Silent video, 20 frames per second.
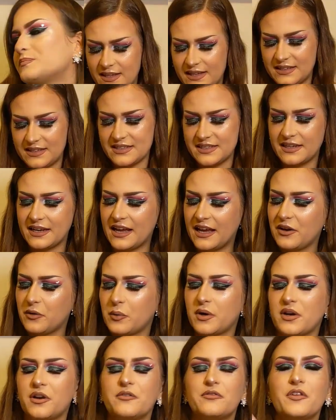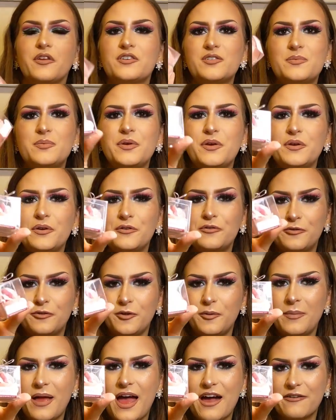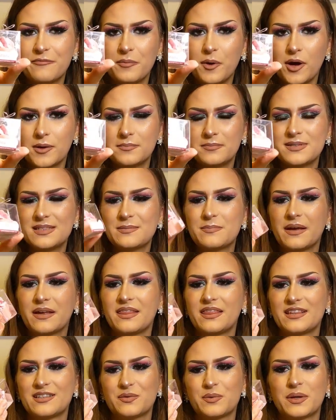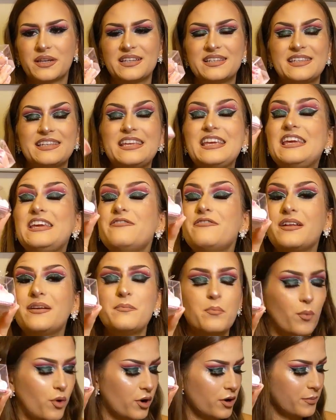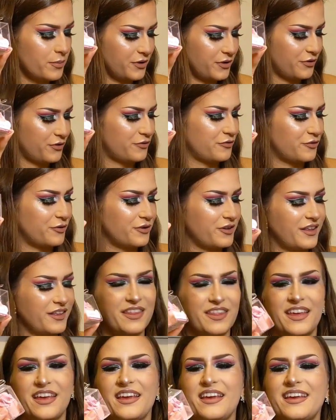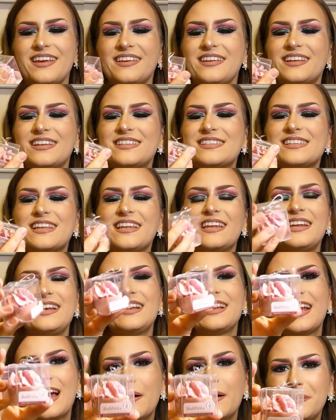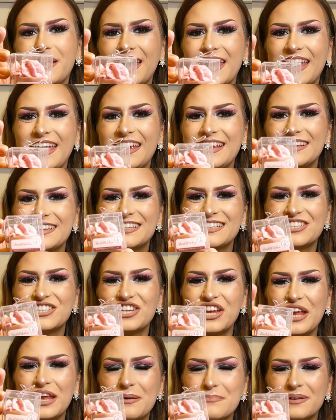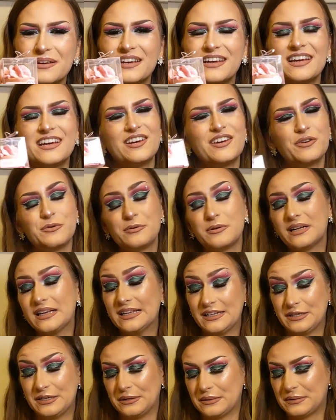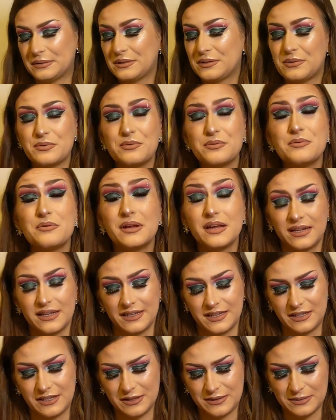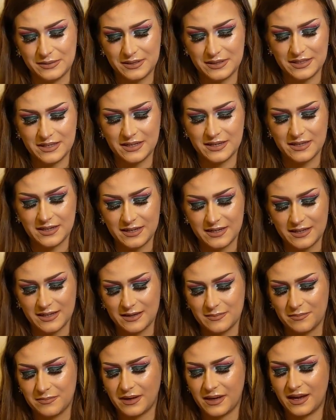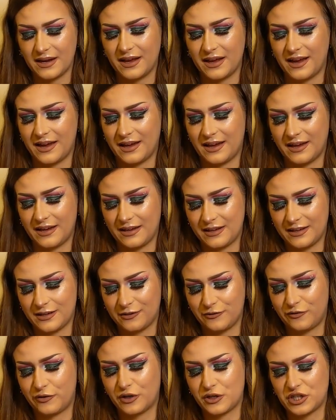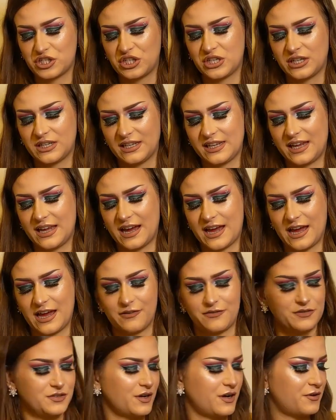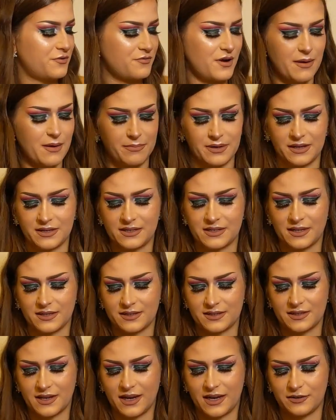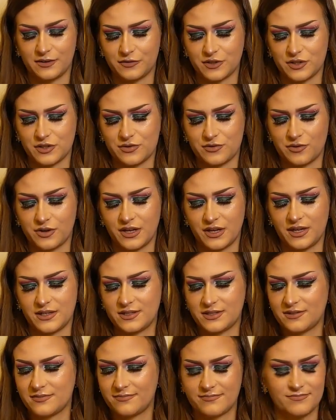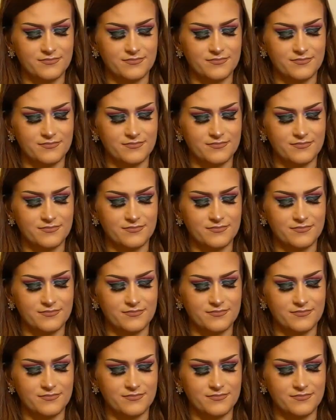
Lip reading: Here's another one of those beautiful bath bombs, but this one is even more beautiful, I think. It's a little cupcake shape. Really cute, really cute. But unfortunately I have to unwrap it and kind of destroy it.